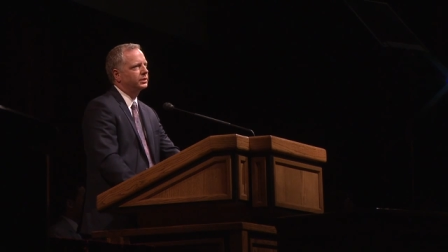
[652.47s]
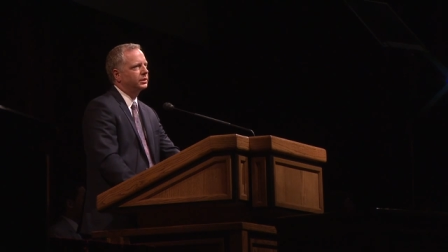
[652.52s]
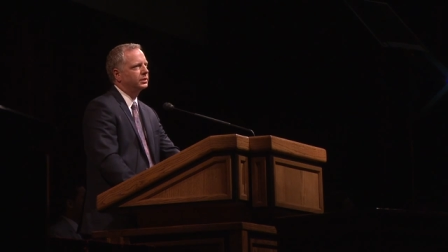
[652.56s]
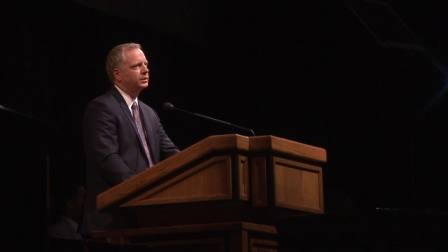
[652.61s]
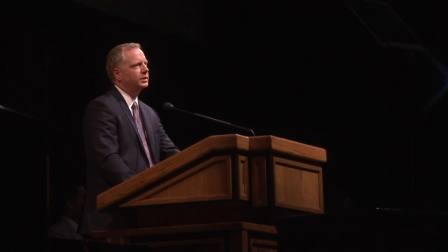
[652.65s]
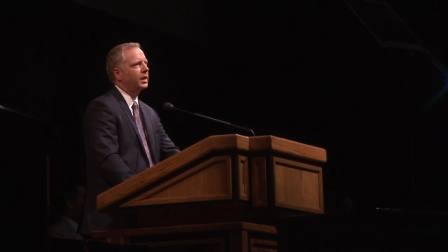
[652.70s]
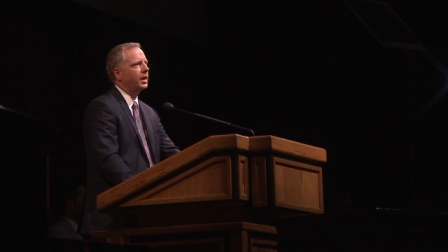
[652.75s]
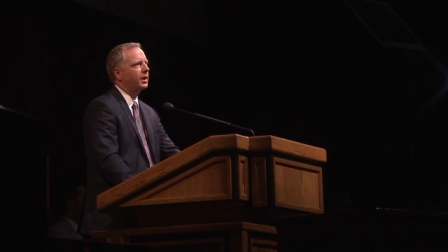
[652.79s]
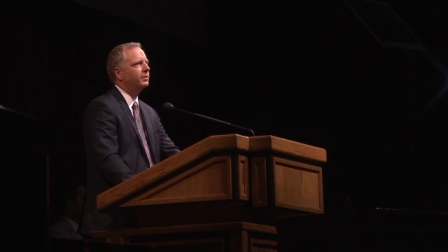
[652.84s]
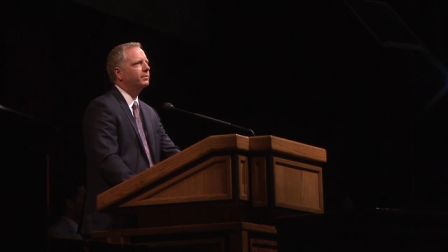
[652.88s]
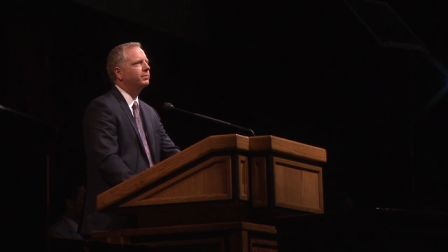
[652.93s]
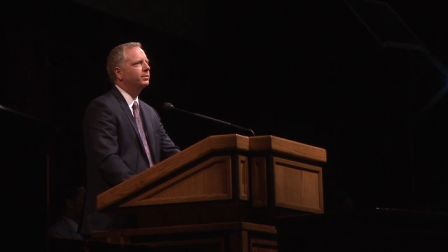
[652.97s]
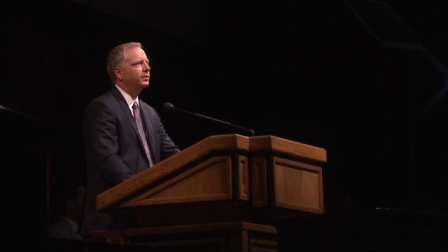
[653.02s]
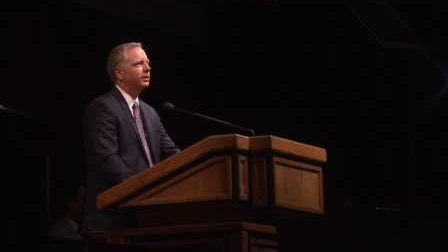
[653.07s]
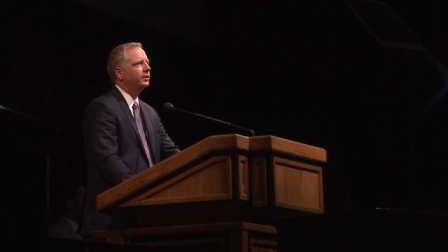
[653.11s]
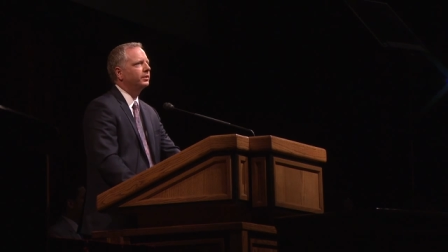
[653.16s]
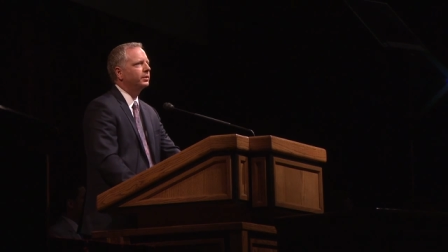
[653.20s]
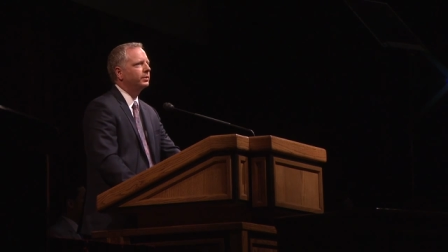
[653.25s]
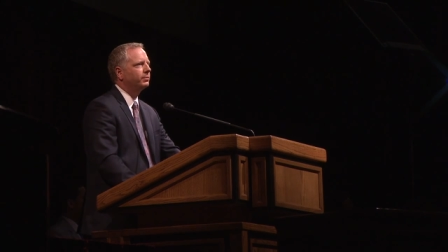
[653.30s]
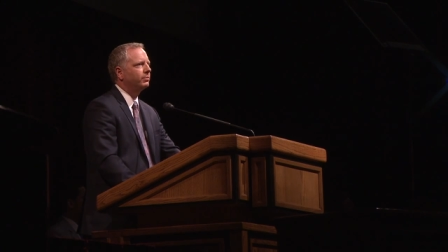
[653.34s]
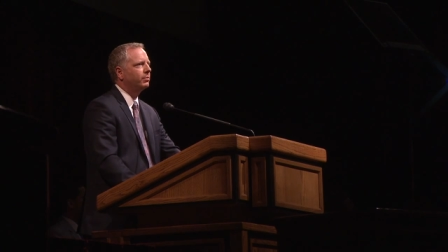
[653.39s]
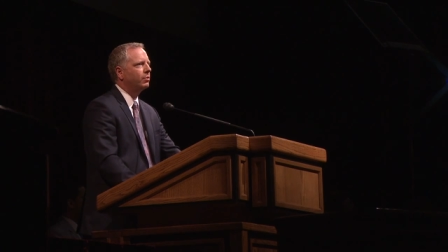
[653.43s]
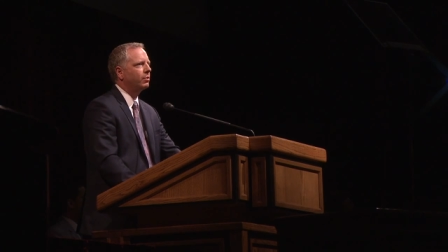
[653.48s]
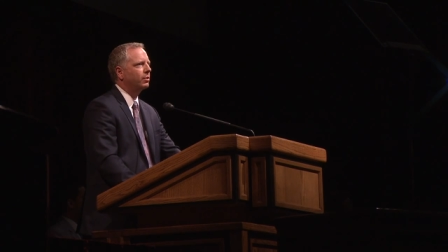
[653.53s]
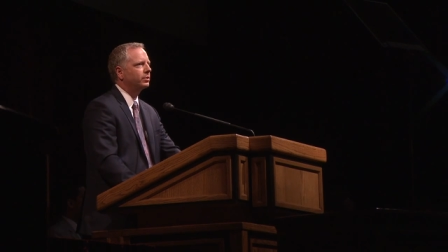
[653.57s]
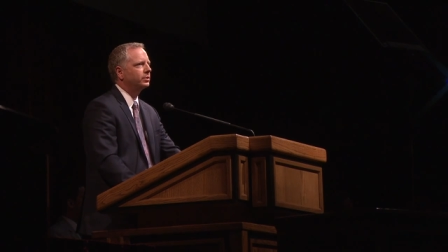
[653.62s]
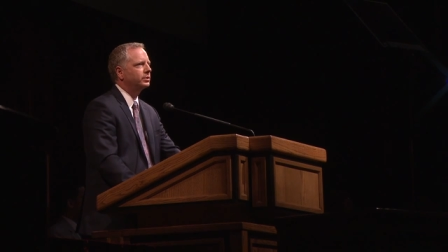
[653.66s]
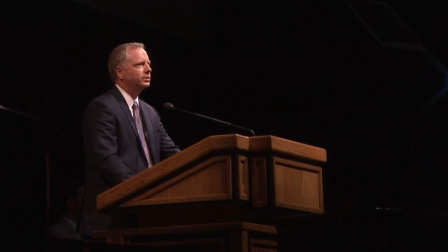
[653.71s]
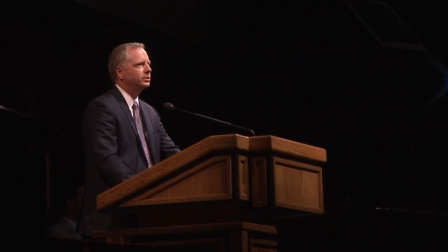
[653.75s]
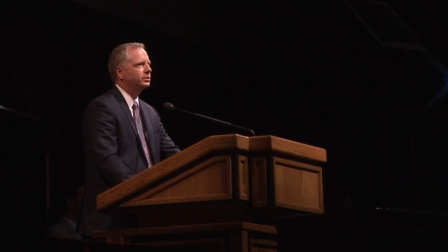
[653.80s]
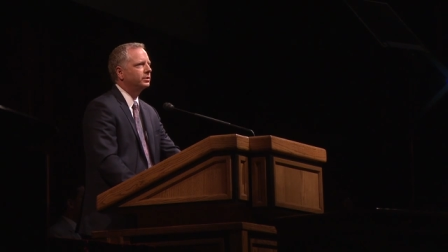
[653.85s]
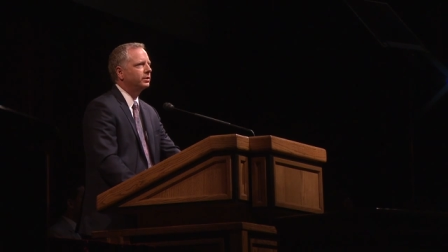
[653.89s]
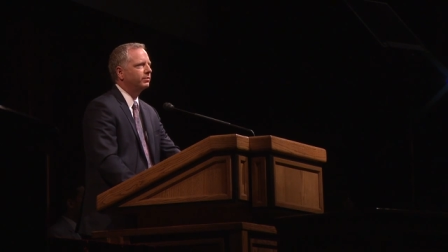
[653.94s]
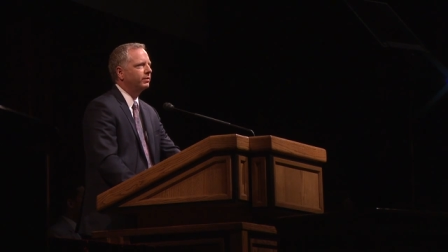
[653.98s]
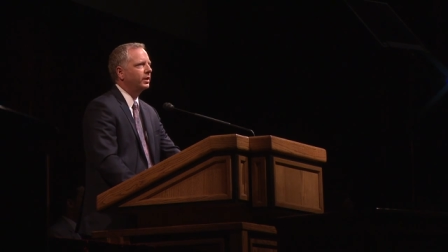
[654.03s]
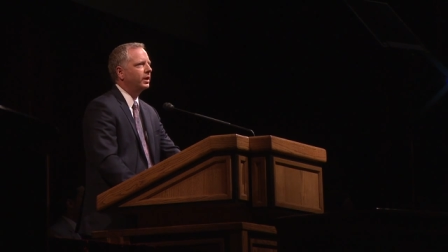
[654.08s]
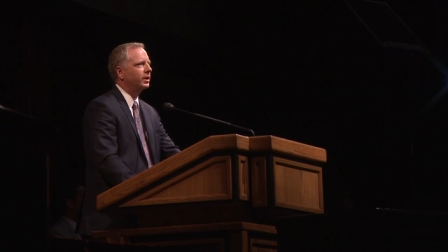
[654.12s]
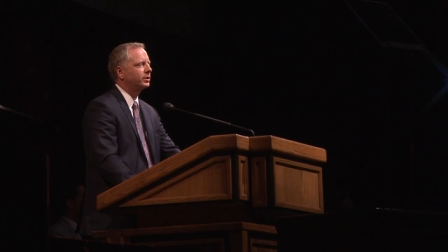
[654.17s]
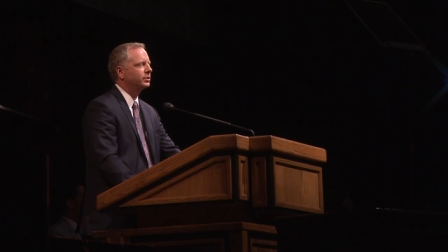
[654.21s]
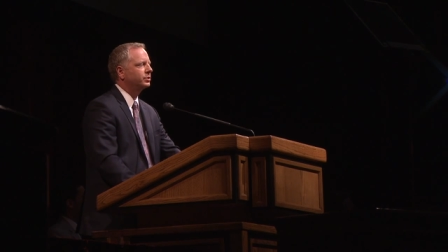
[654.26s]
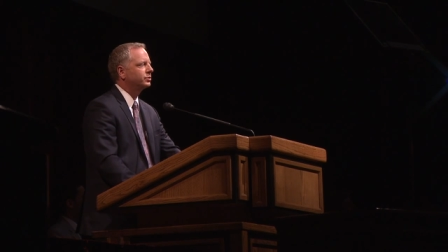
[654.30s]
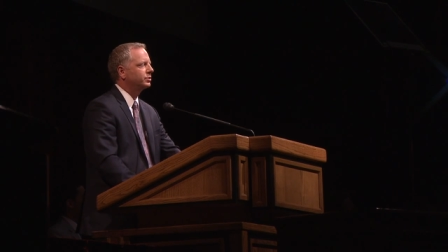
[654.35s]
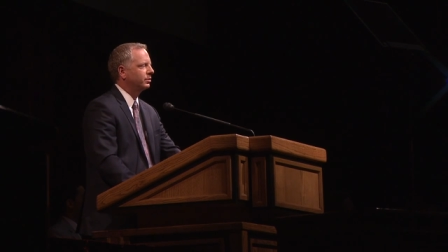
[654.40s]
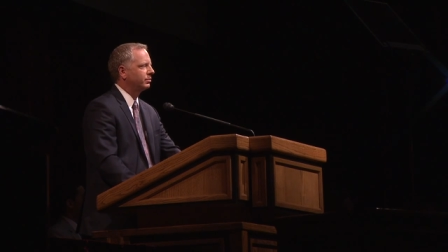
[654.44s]
to downplay the importance of
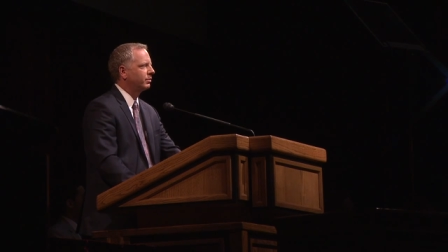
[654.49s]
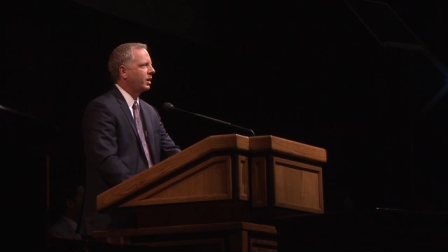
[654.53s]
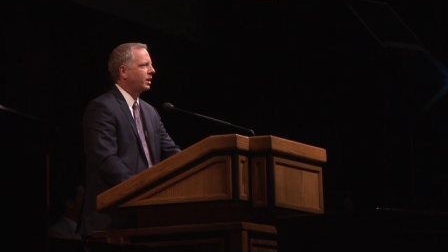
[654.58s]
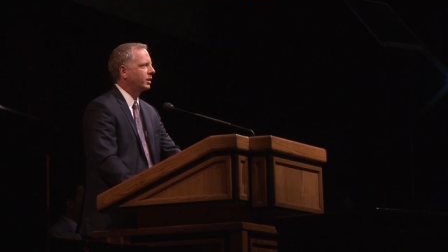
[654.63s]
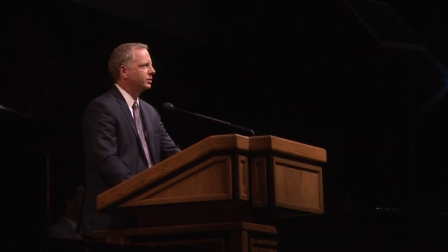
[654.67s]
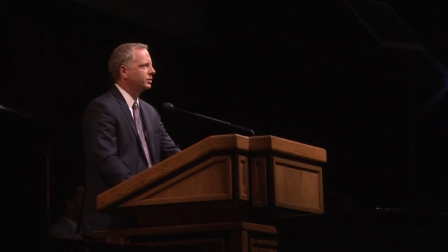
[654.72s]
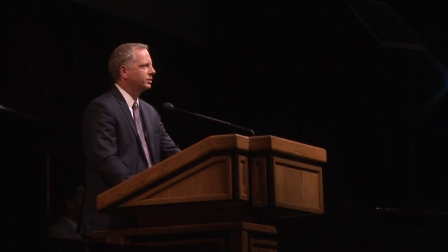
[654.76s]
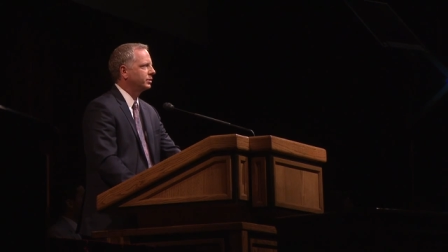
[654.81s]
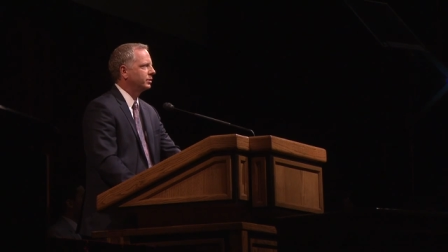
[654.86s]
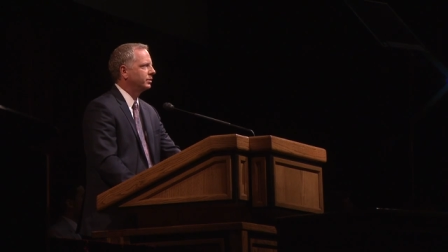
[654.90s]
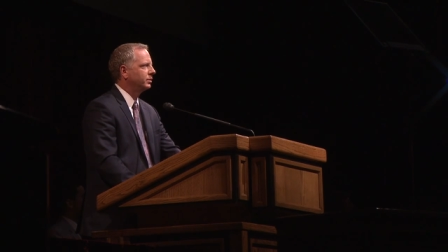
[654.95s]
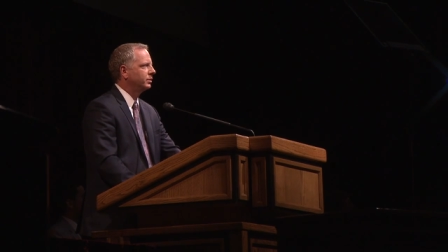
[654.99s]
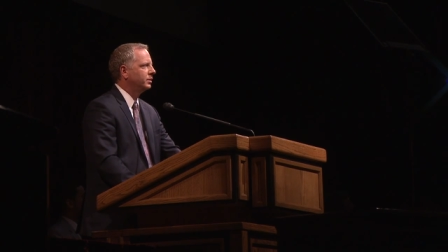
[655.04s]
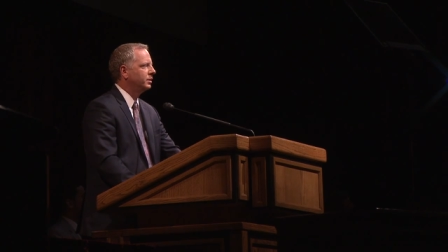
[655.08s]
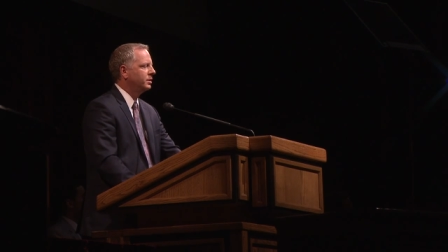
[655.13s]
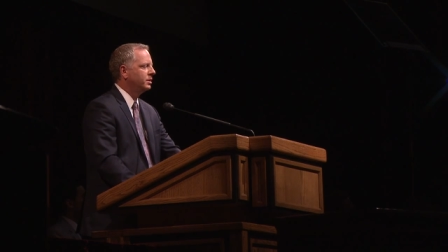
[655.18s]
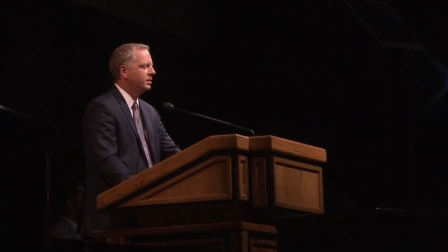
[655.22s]
extra rational.